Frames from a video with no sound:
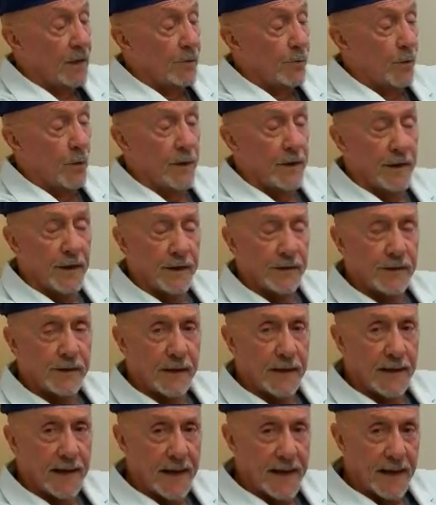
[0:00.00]
when this
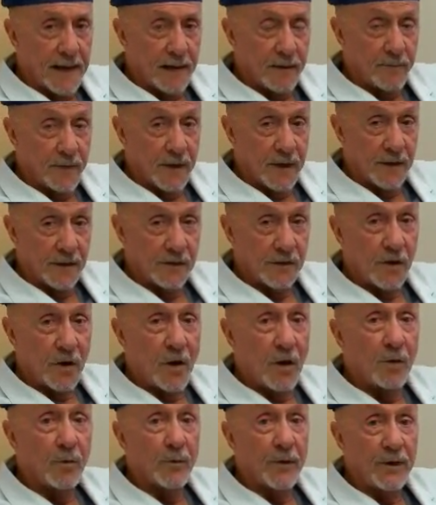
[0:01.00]
anatomy is
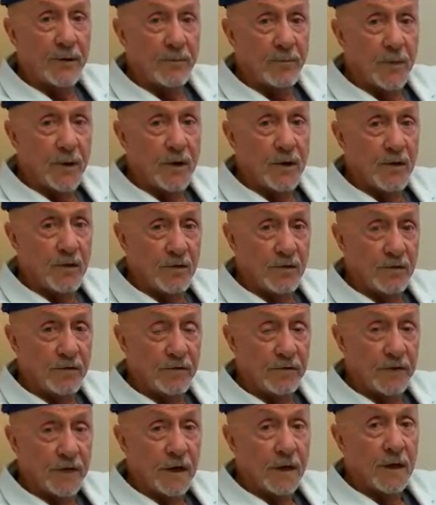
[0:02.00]
all
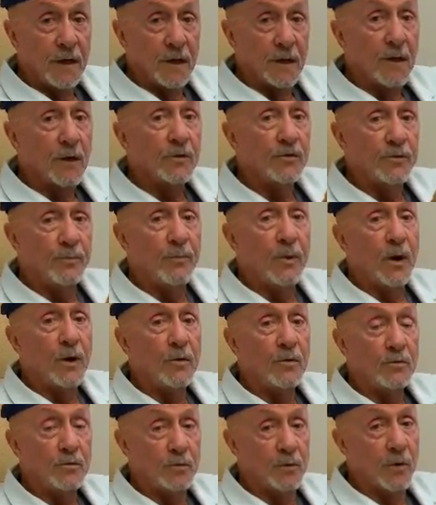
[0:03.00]
removed, those
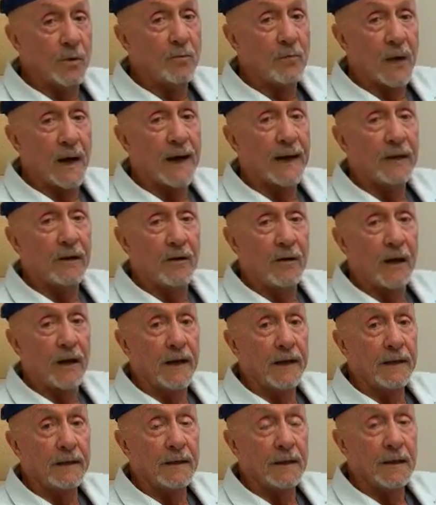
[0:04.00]
bones will
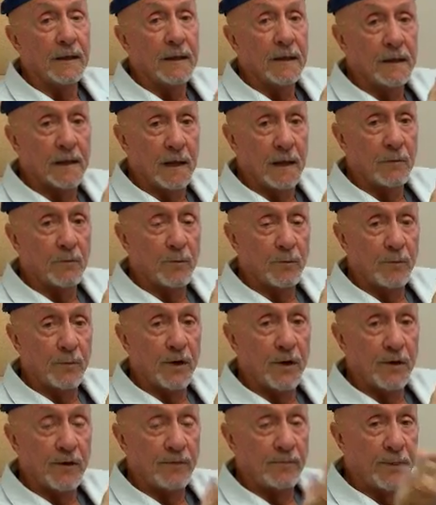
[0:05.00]
migrate. They will
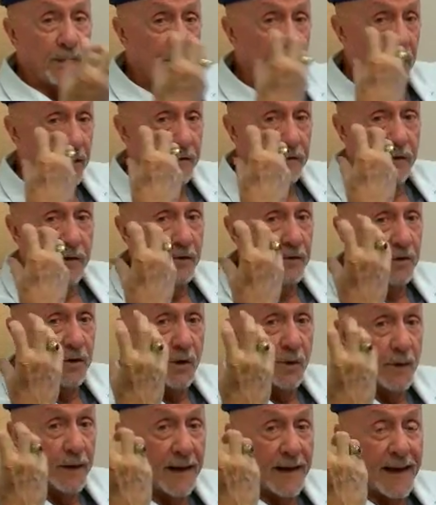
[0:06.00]
move because there's
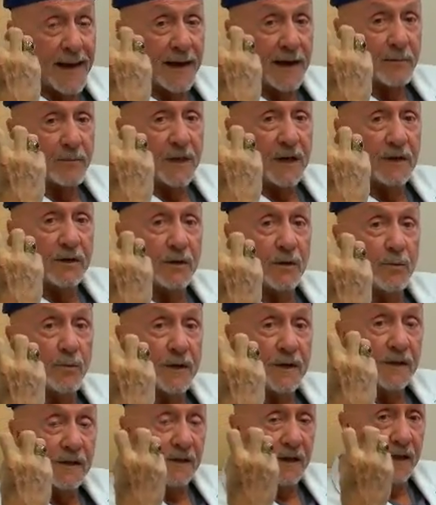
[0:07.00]
no anatomy to
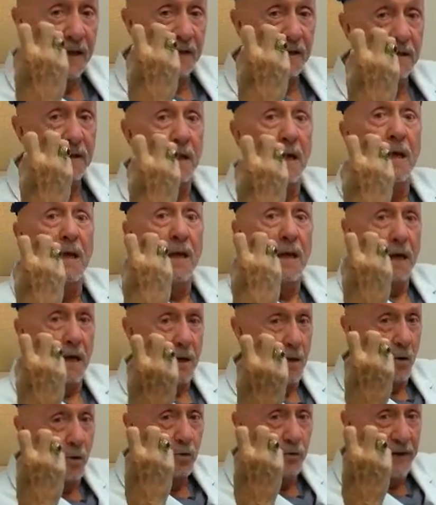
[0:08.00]
resist
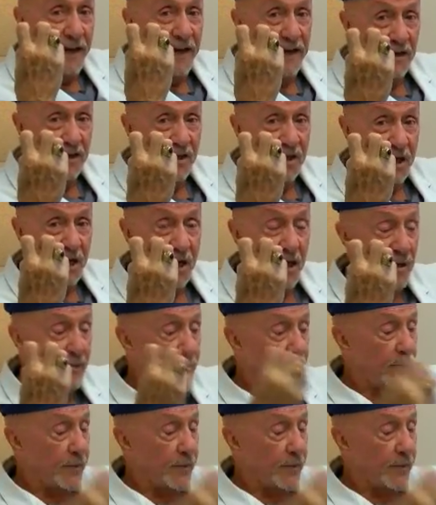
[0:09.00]
and hold that shape.